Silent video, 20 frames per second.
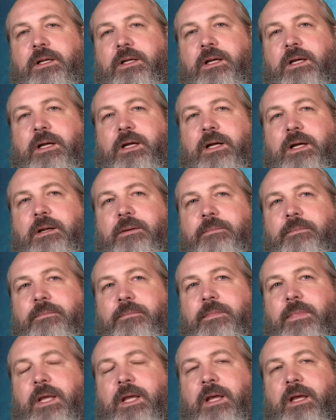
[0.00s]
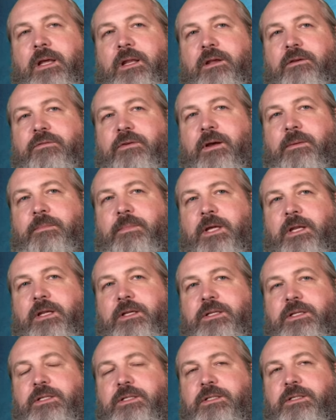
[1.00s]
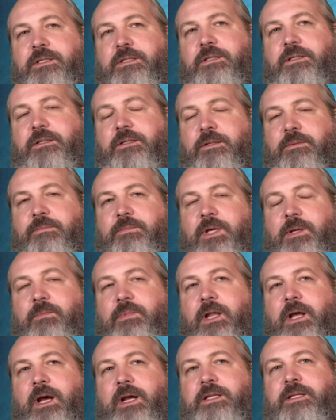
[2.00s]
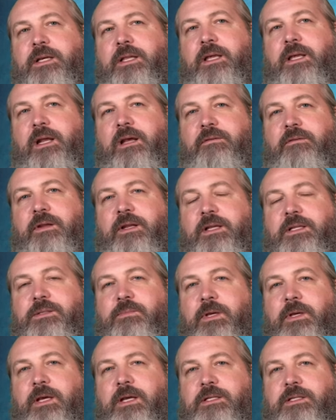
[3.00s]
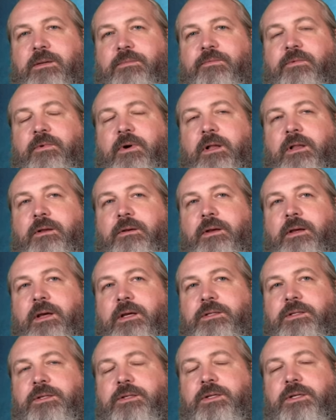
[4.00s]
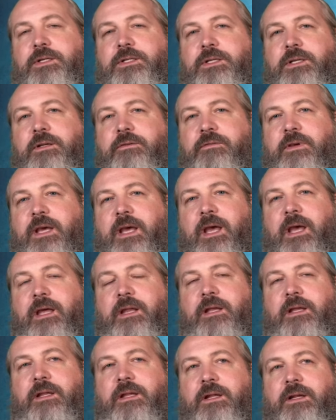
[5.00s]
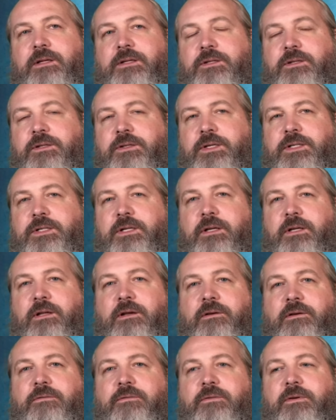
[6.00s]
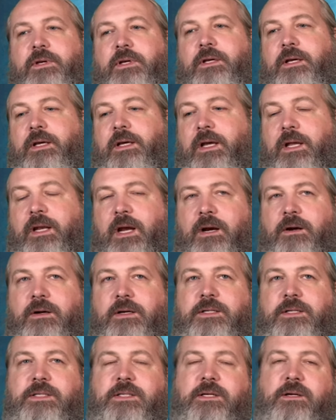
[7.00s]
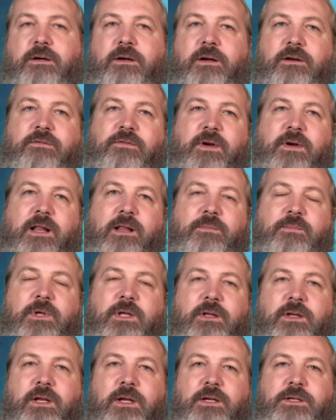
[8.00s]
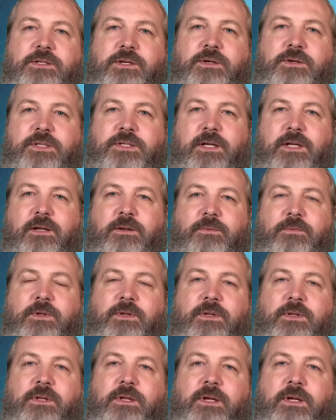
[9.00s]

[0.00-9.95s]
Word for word: And if I'm going to just be blind to that evidence because I'm following a tradition of canon and a tradition of inerrancy or infallibility associated with